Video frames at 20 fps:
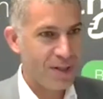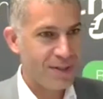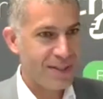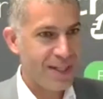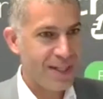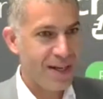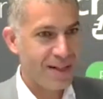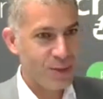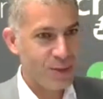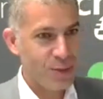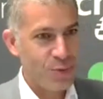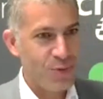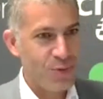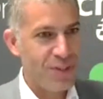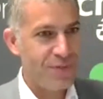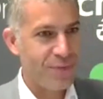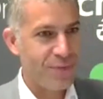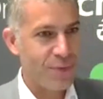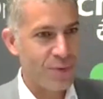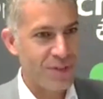There are two
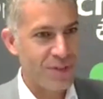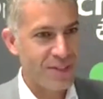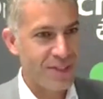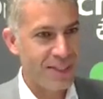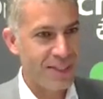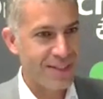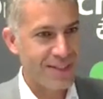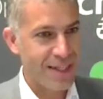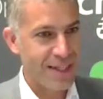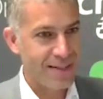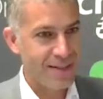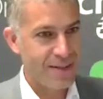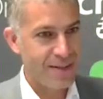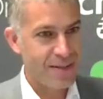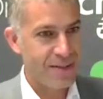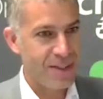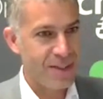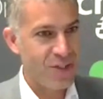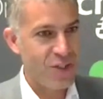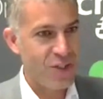different things that
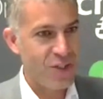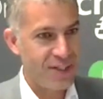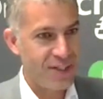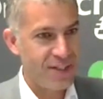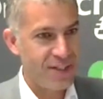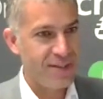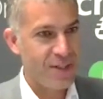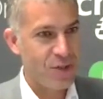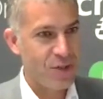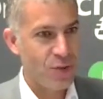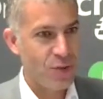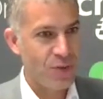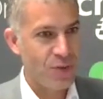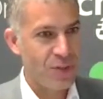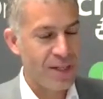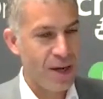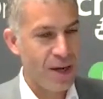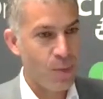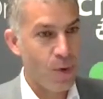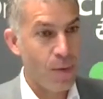digitization
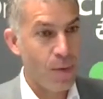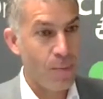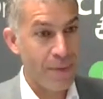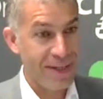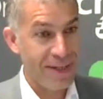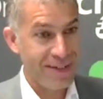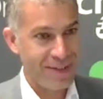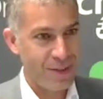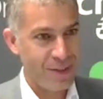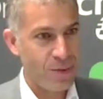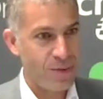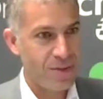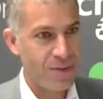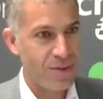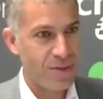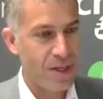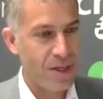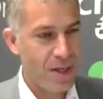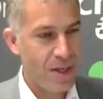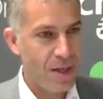in our maintenance
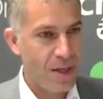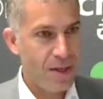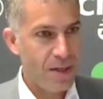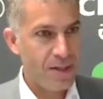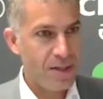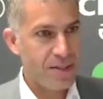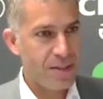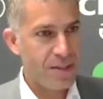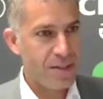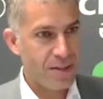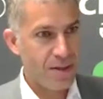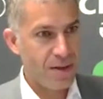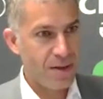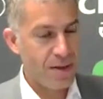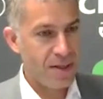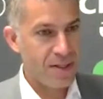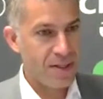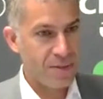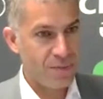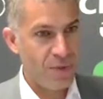
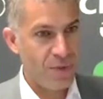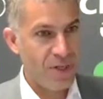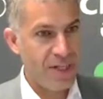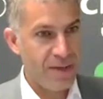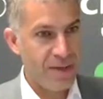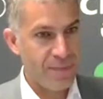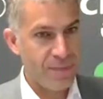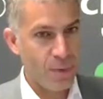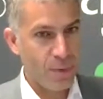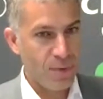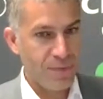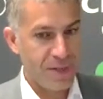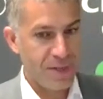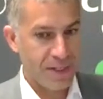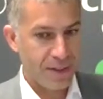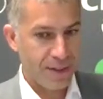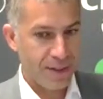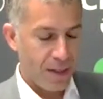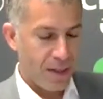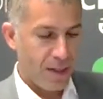is really
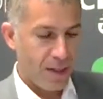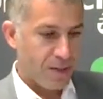evolving.